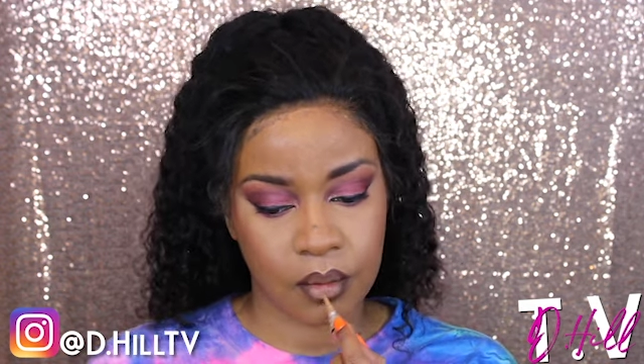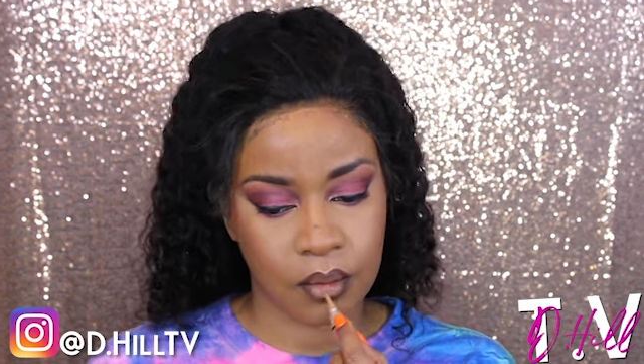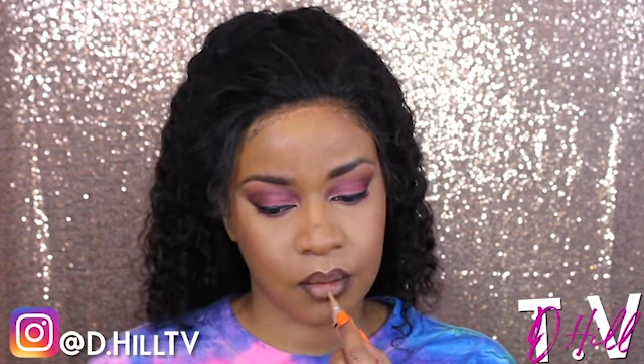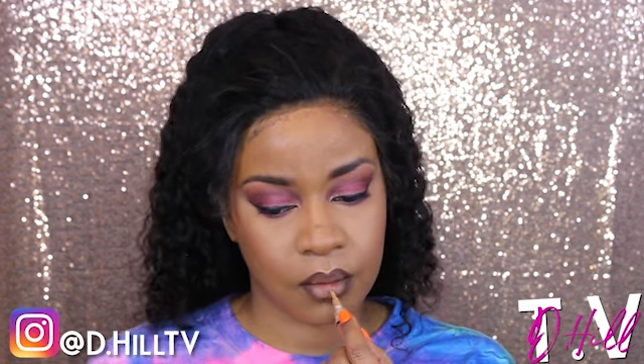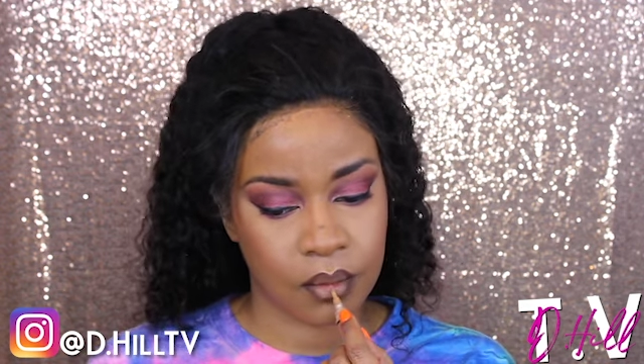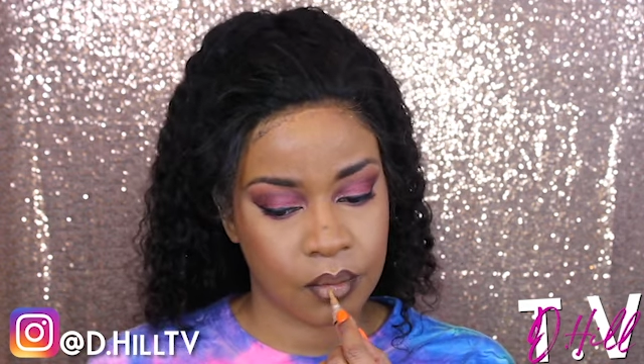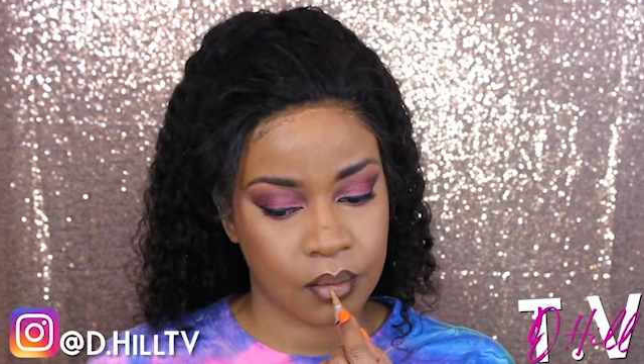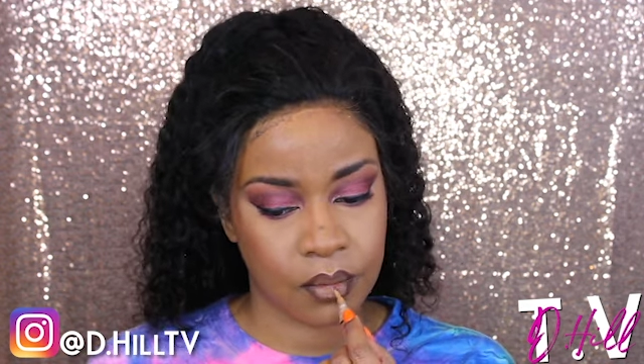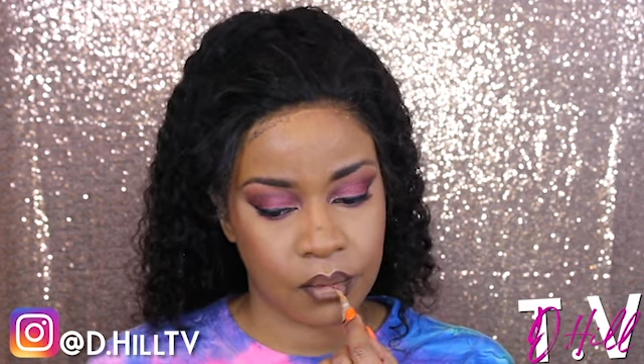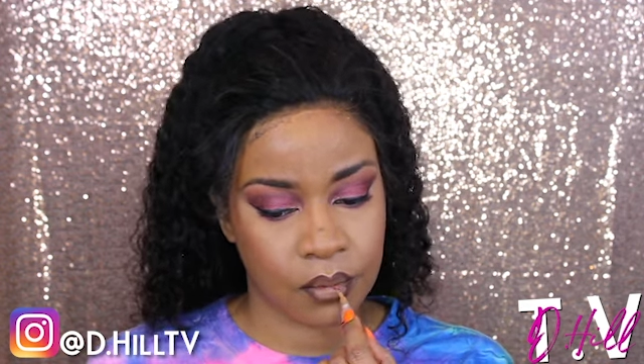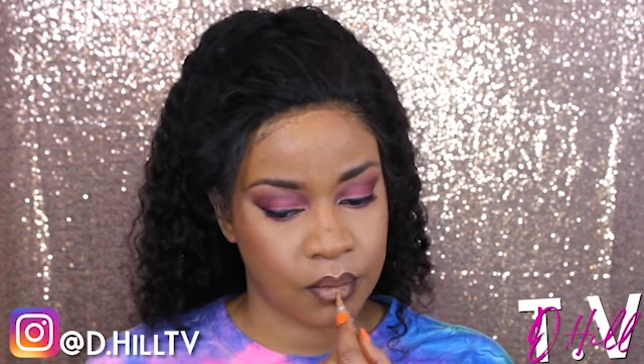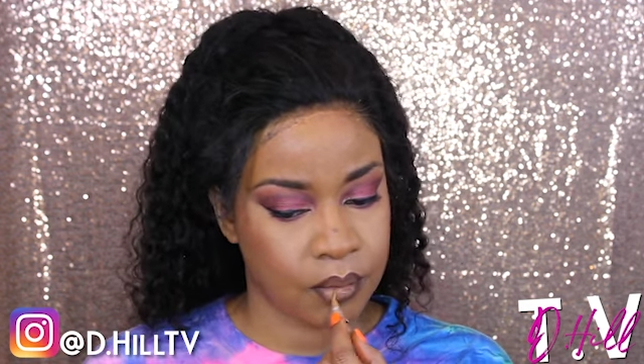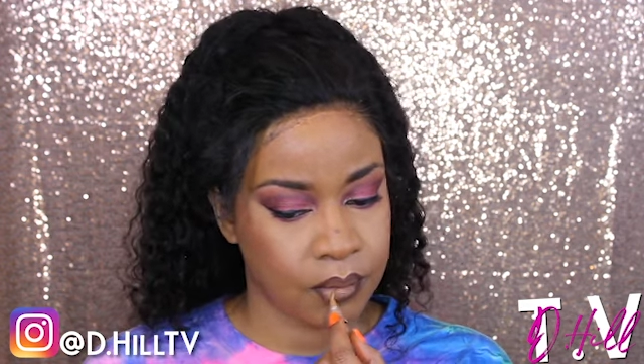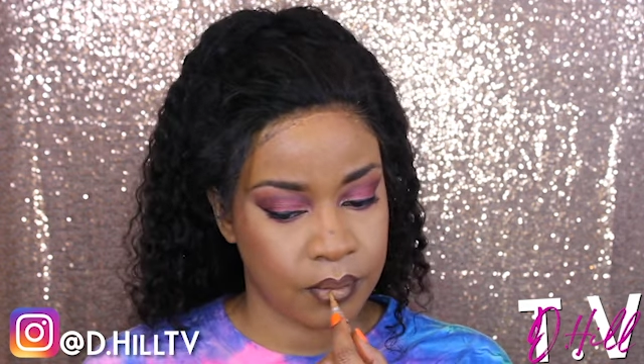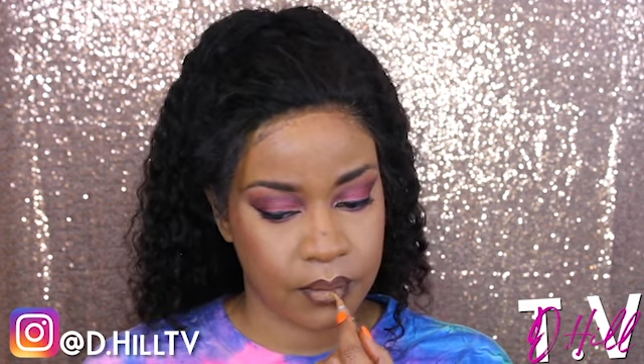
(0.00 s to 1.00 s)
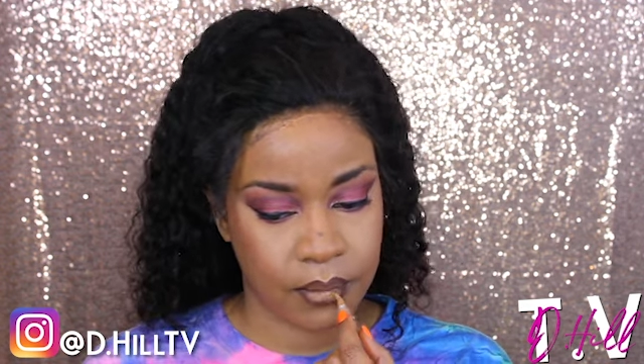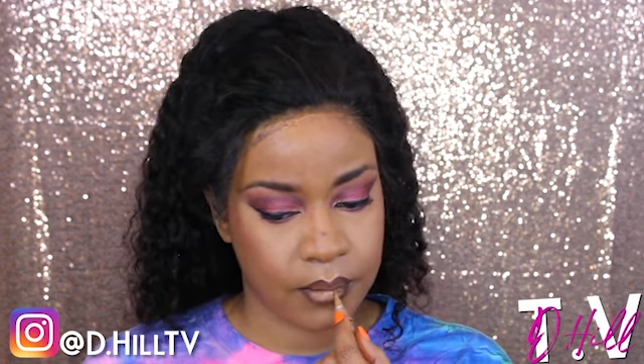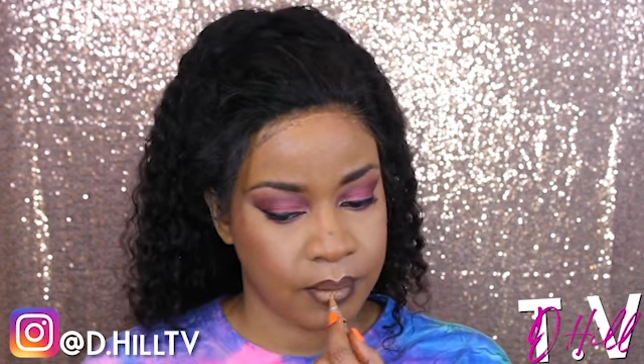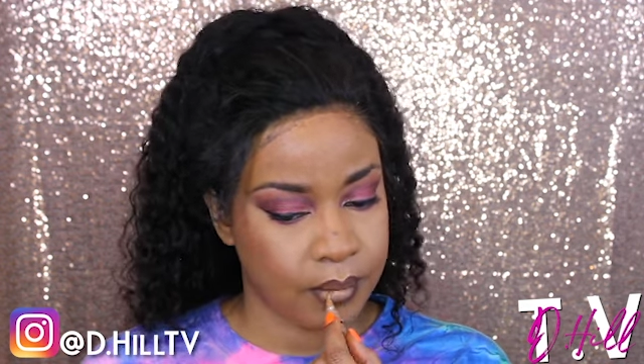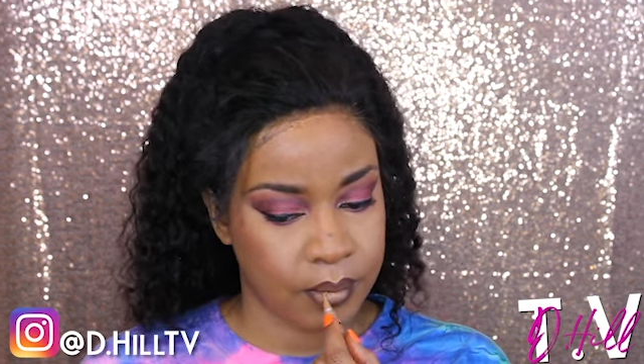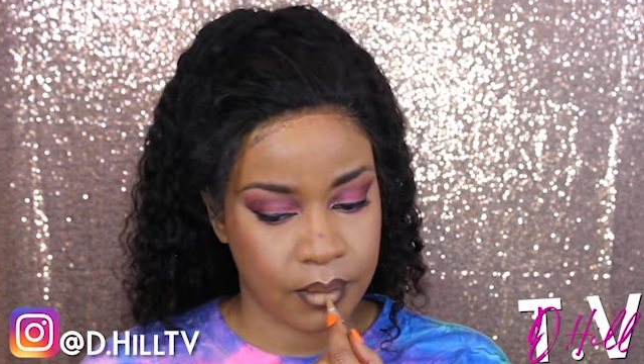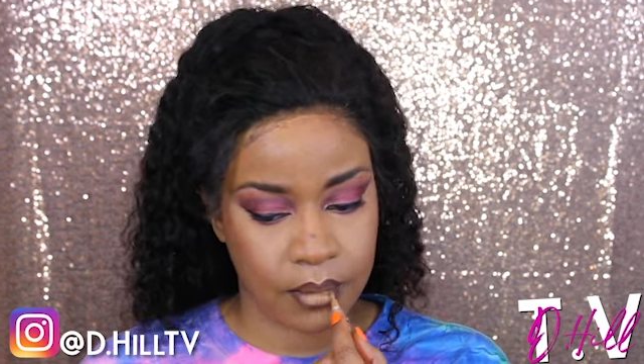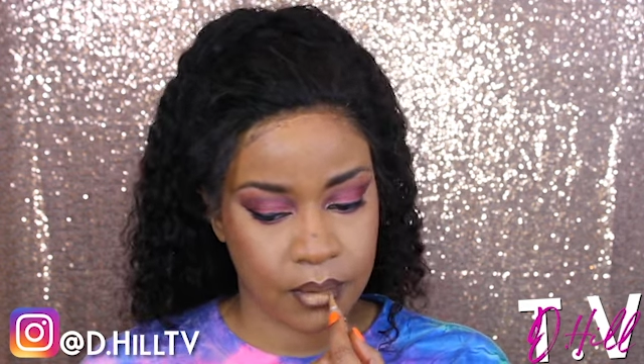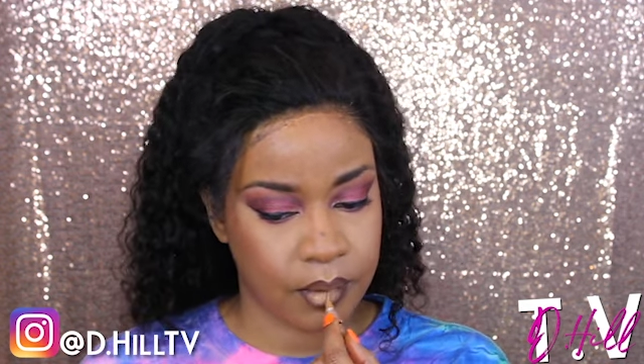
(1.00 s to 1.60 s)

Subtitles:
kind of product on your lips.